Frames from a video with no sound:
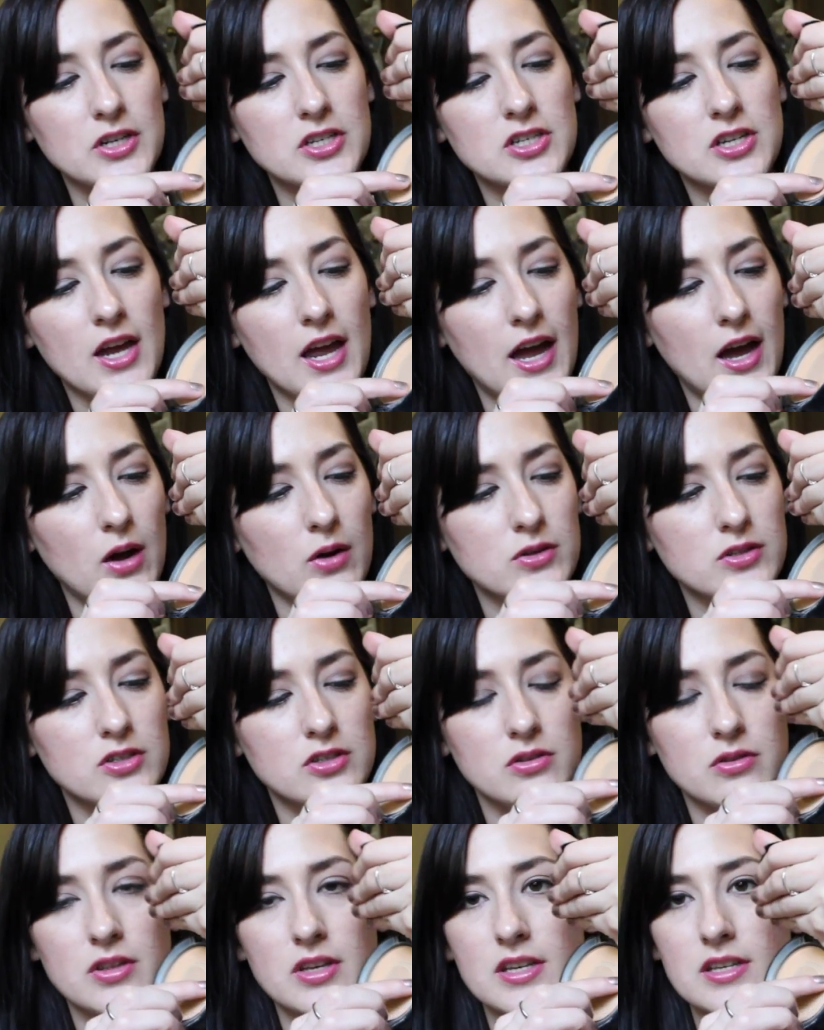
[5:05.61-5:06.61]
reached out
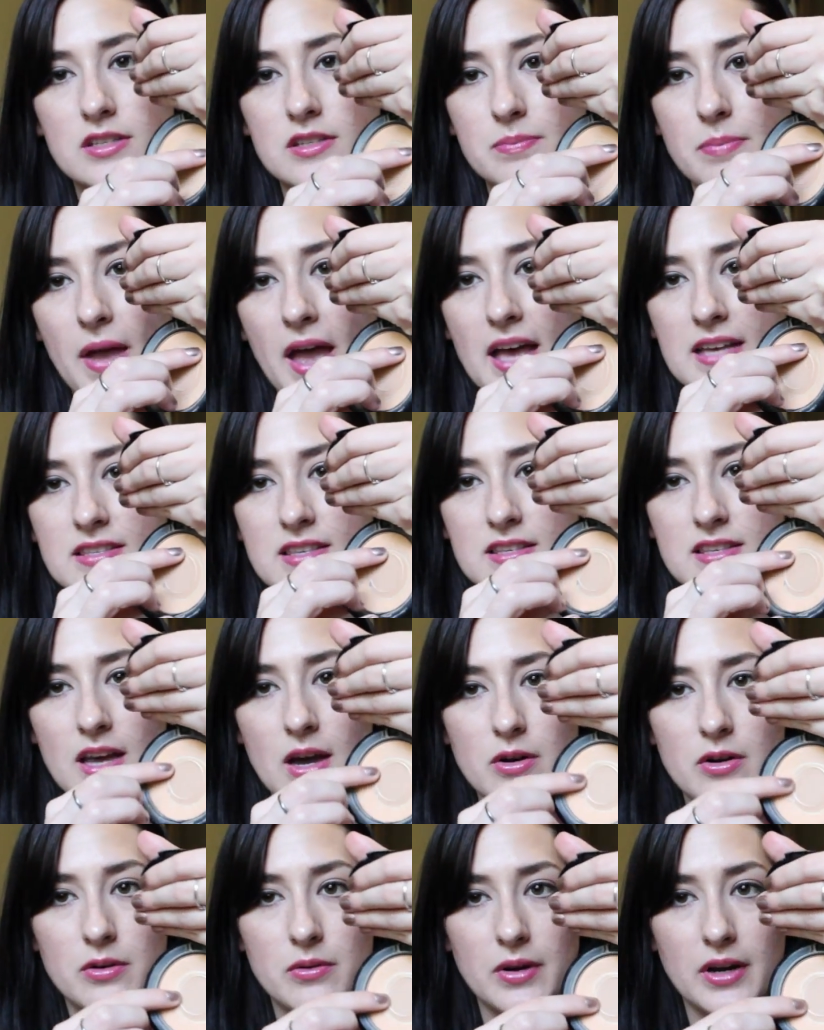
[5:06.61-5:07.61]
to past this
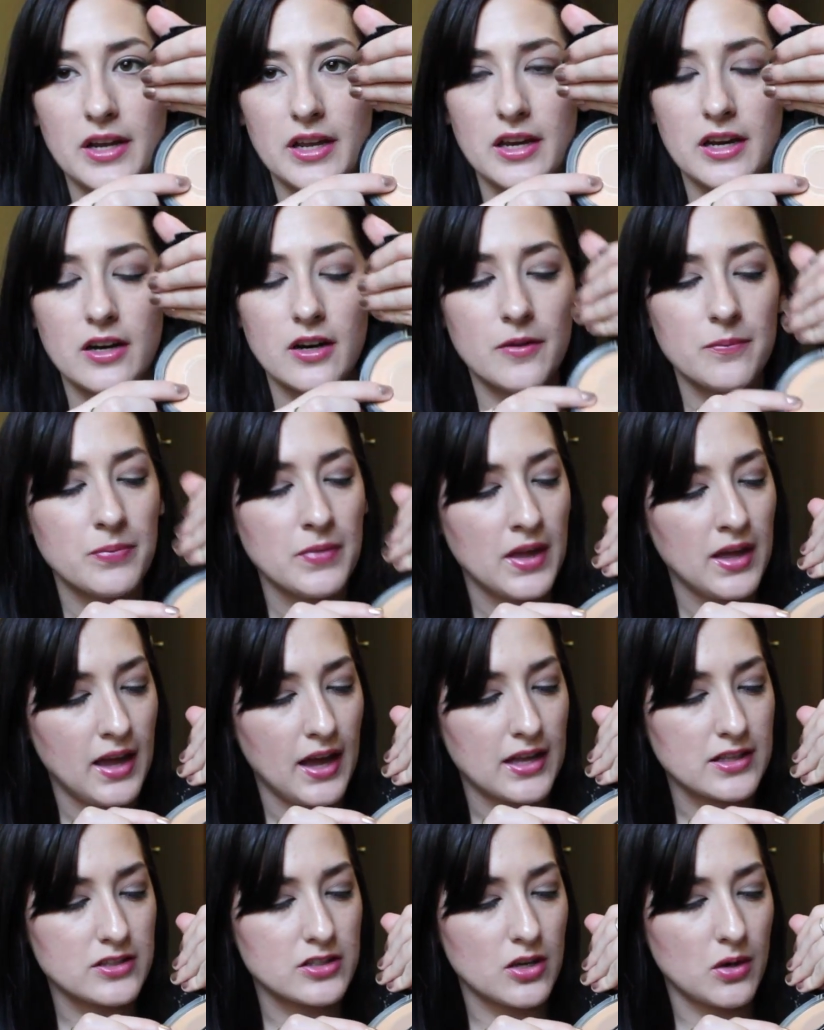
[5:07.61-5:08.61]
outer ring here,
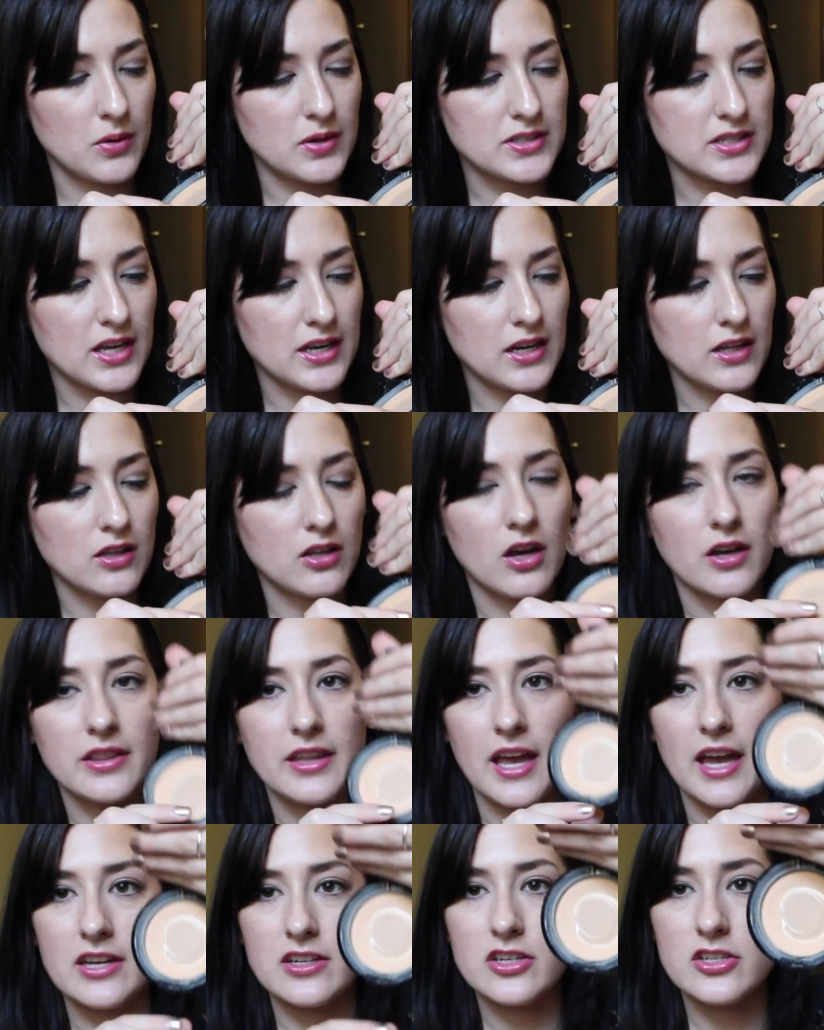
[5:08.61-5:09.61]
and so it's getting along
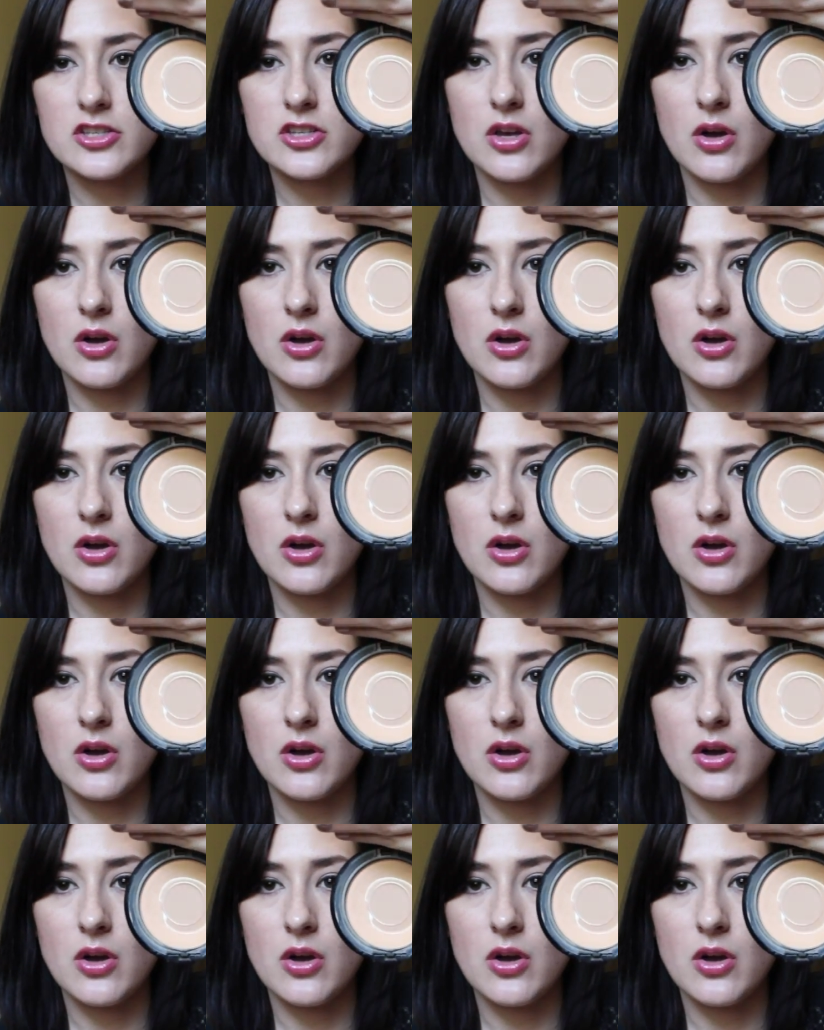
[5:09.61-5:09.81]
the edges.